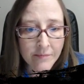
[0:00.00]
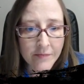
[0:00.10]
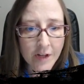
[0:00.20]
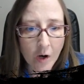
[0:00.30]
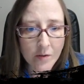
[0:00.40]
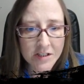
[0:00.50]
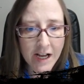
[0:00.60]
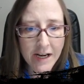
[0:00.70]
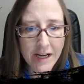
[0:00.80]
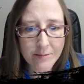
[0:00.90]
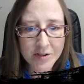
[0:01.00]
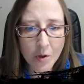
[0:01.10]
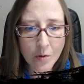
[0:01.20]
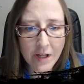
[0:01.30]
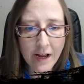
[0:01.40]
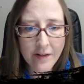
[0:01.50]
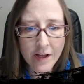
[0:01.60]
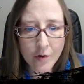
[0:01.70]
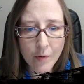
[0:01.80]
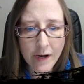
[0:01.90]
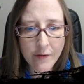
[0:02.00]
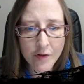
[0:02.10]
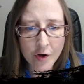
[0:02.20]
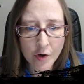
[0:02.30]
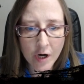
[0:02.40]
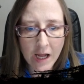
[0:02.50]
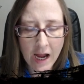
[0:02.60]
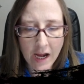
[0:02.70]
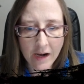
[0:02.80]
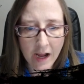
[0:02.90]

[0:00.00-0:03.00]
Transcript: Oh, Sandy, I'm so glad that you're ready for the hurricane.